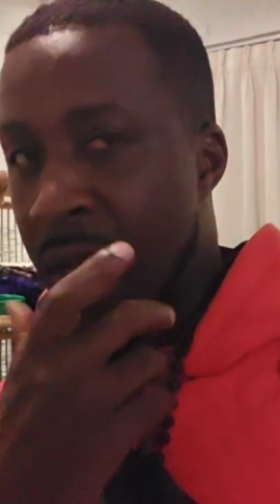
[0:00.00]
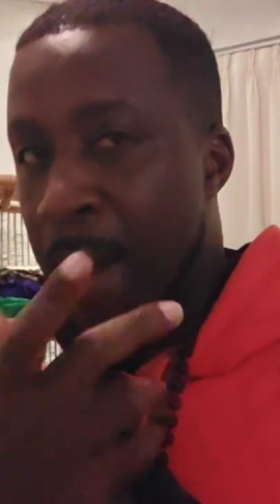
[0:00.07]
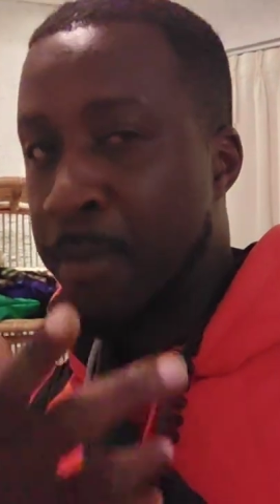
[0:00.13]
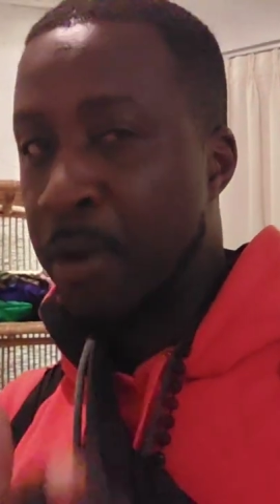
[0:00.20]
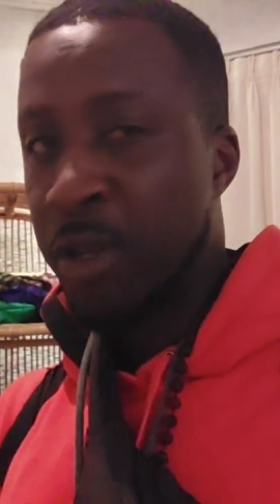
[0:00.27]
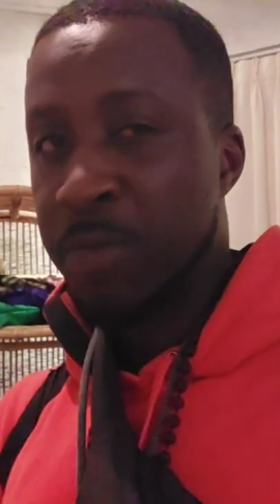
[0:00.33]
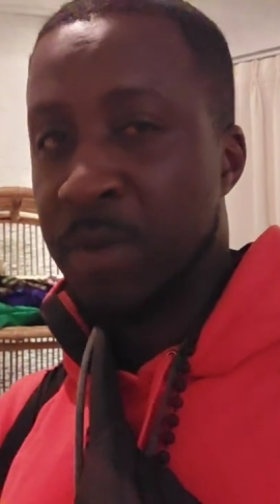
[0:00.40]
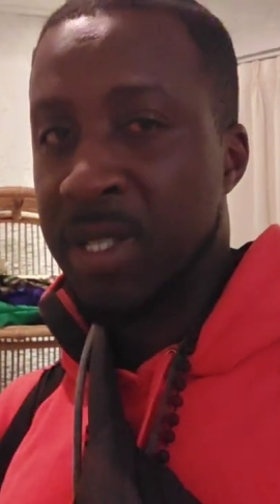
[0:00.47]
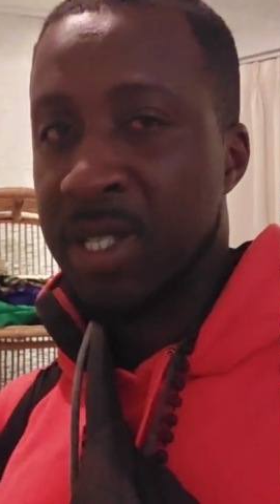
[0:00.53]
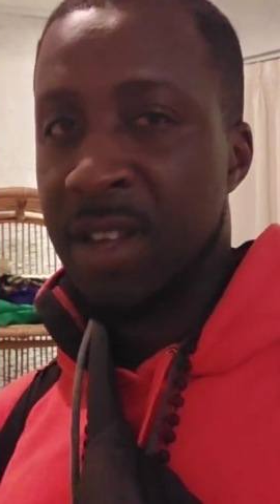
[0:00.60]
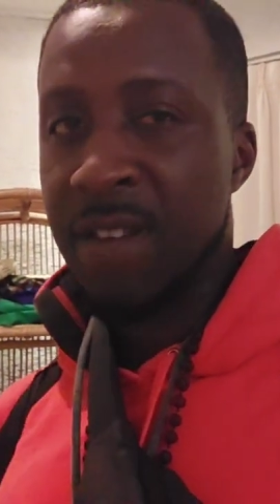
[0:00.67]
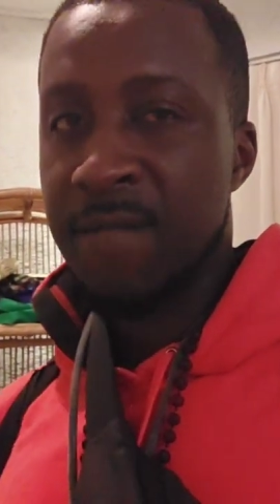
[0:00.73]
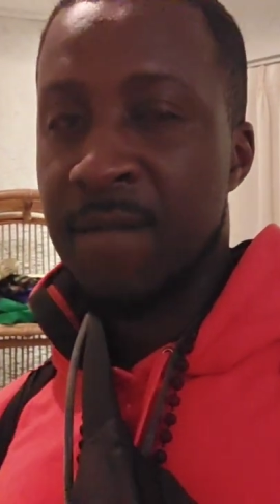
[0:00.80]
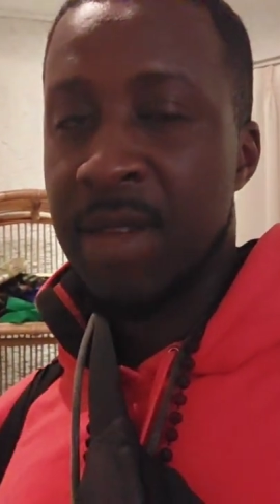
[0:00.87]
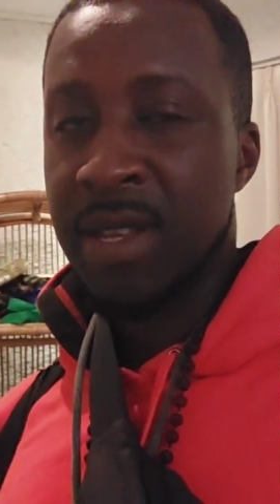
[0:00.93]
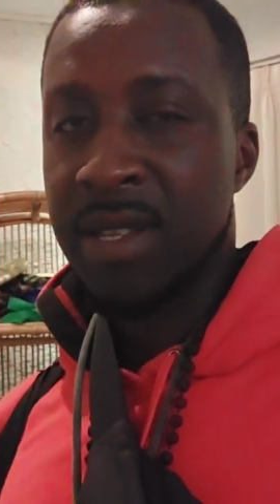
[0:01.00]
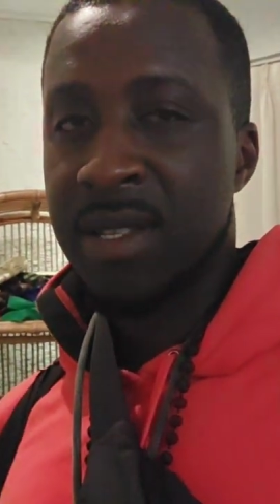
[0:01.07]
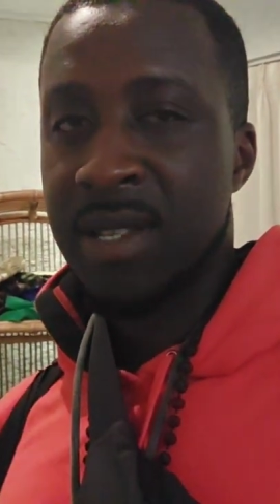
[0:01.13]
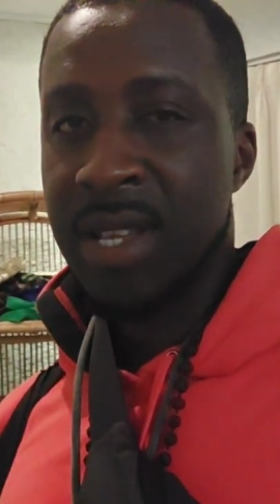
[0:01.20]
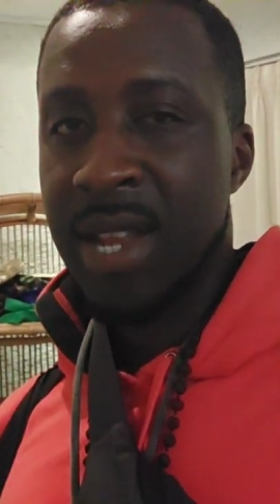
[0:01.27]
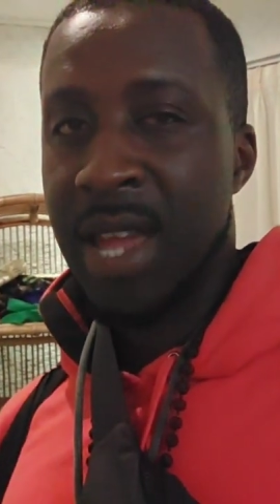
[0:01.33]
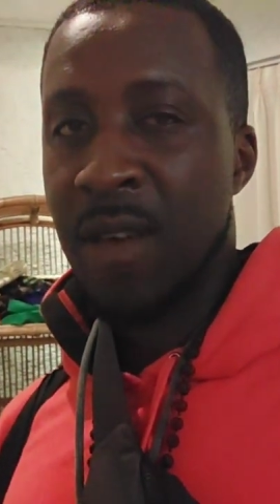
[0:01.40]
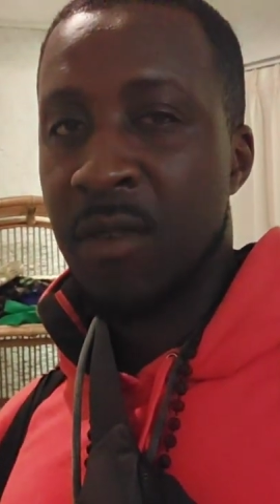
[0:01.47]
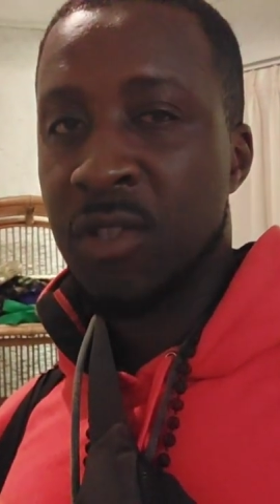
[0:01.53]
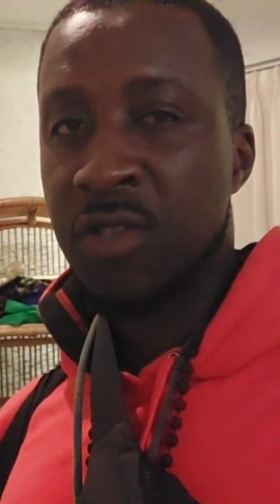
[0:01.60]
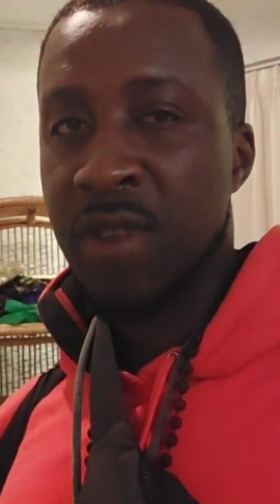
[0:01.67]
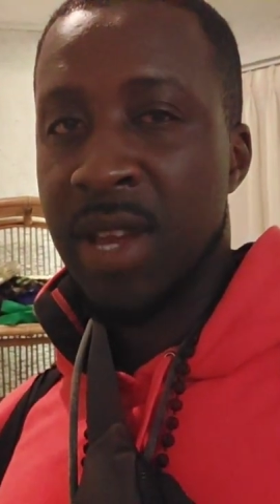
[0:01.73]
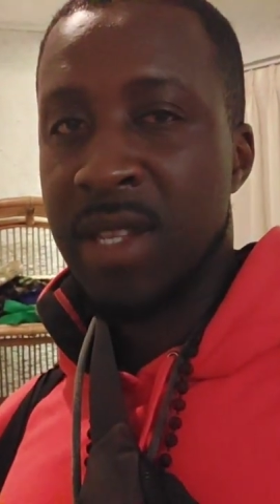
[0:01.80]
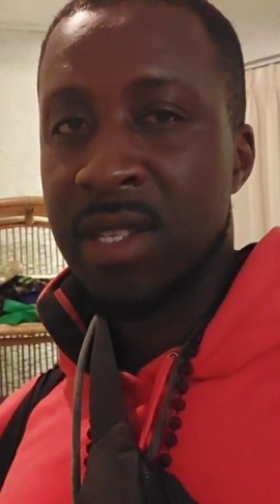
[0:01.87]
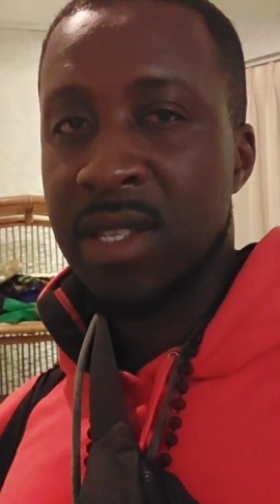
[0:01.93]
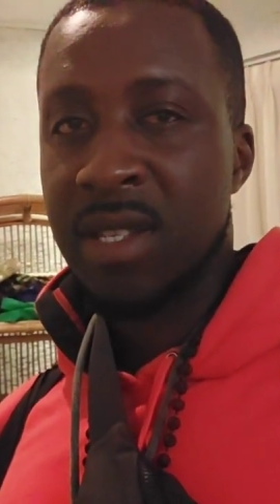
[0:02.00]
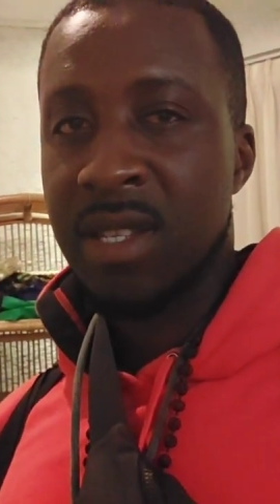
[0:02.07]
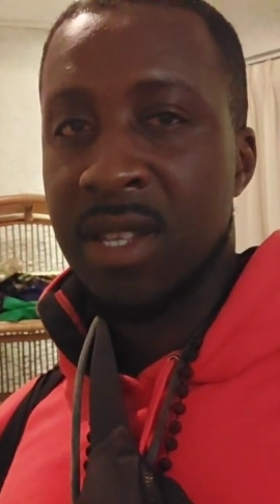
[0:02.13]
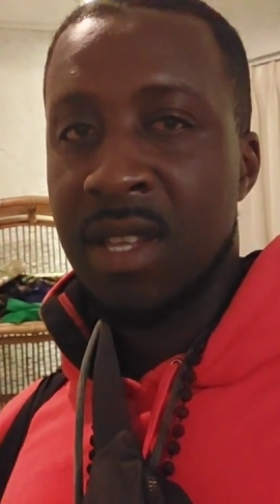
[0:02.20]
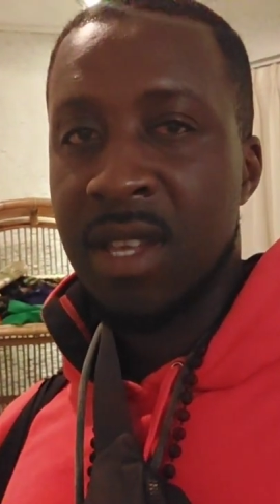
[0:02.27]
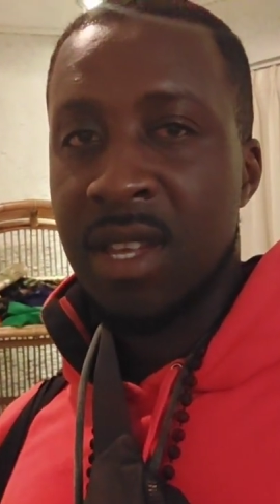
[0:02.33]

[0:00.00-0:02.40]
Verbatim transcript: I pushed myself, man, and I always try to